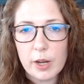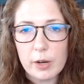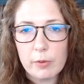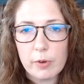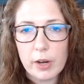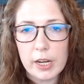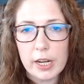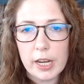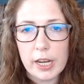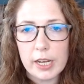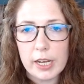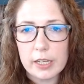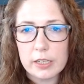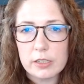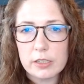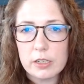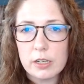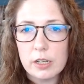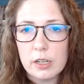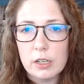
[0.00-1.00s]
my right
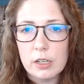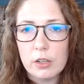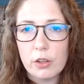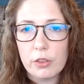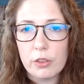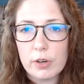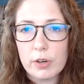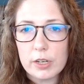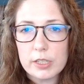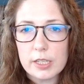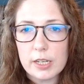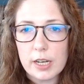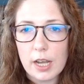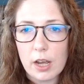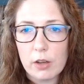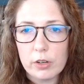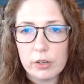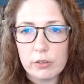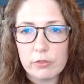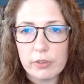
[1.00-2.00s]
hand, thrust it
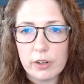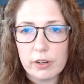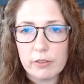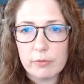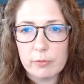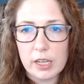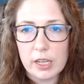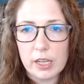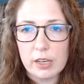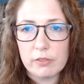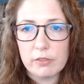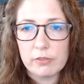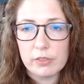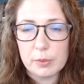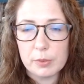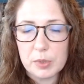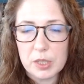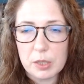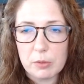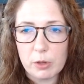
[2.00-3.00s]
out in front of me, and
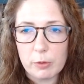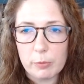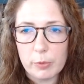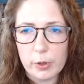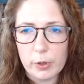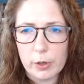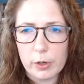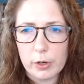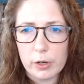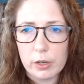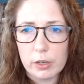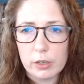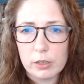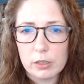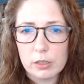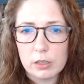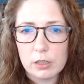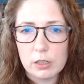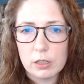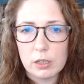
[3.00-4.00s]
flipped in the bird.
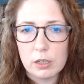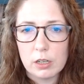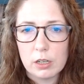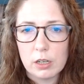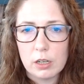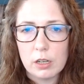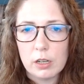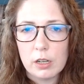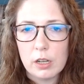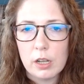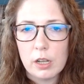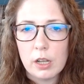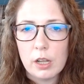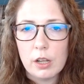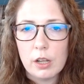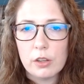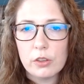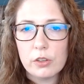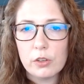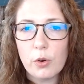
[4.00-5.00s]

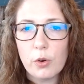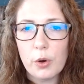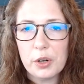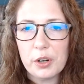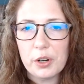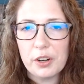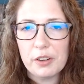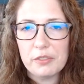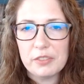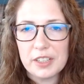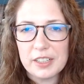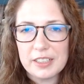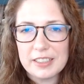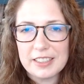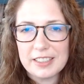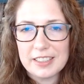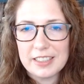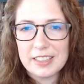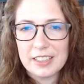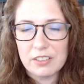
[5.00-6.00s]
The corner of
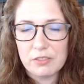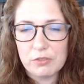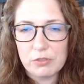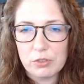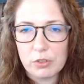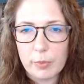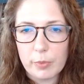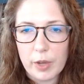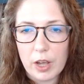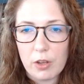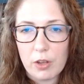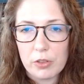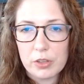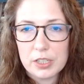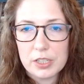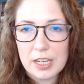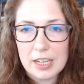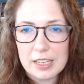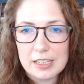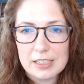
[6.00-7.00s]
Nick's sinful mouth
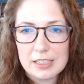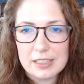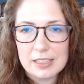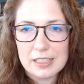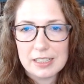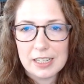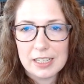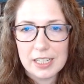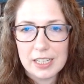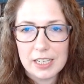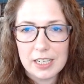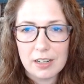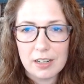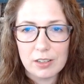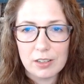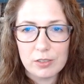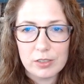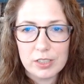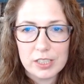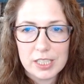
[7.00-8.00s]
tensed, and he
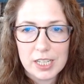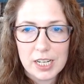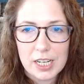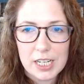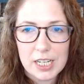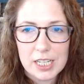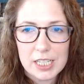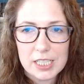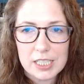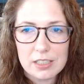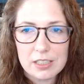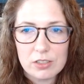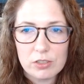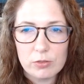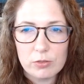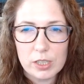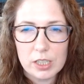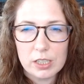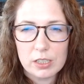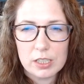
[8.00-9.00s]
narrowed his eyes
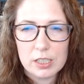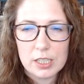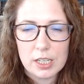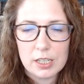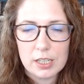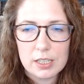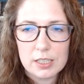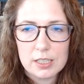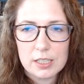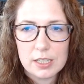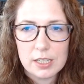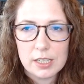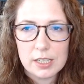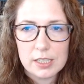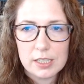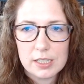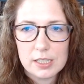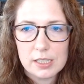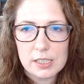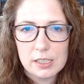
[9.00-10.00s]
to irritated
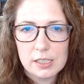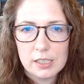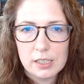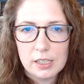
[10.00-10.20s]
slits.